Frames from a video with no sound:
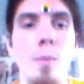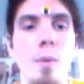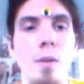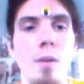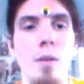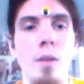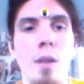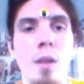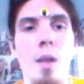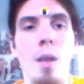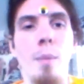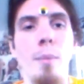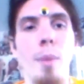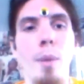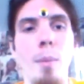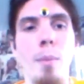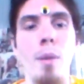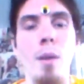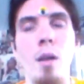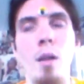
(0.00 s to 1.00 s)
well,
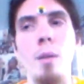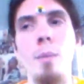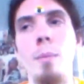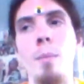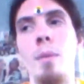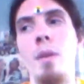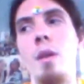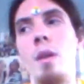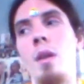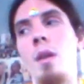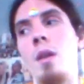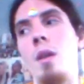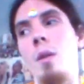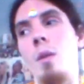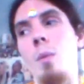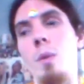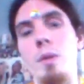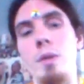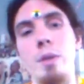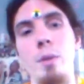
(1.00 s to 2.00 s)
my mom
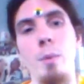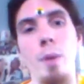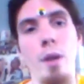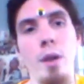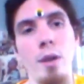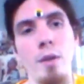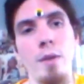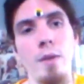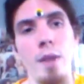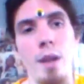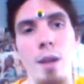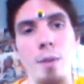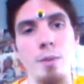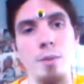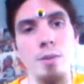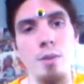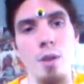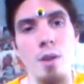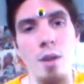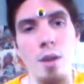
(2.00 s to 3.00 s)
was aware that I
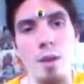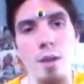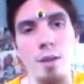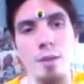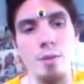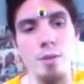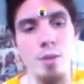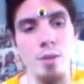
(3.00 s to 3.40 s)
was gone,